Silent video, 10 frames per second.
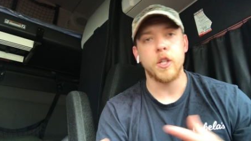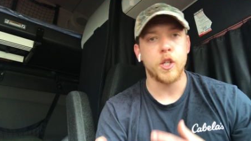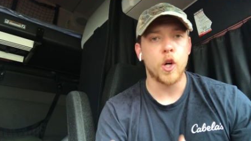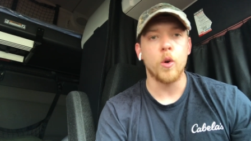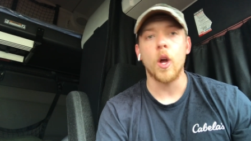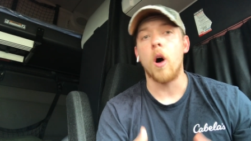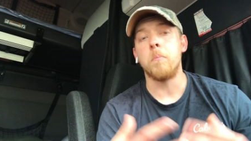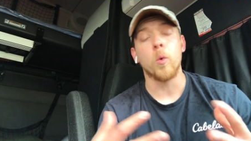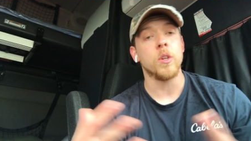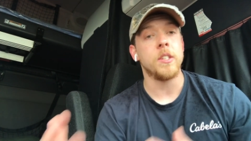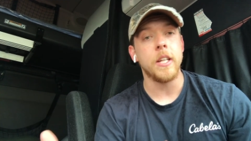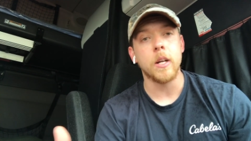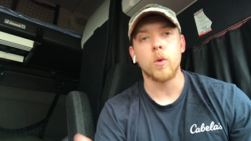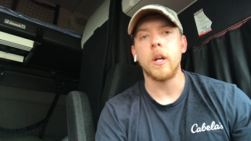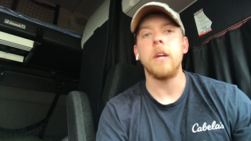show y'all more
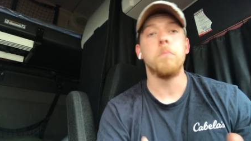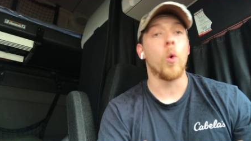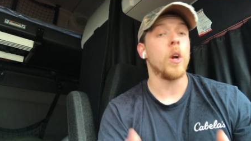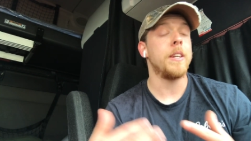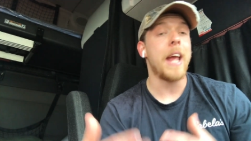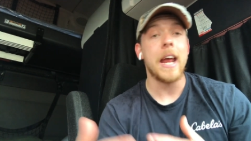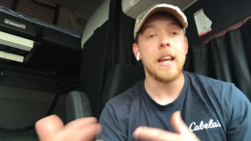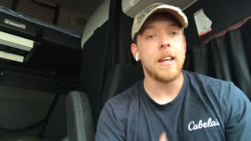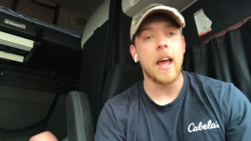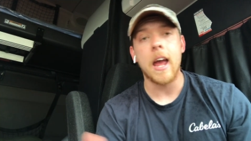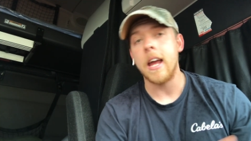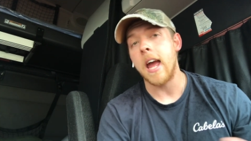scenery, more day to day.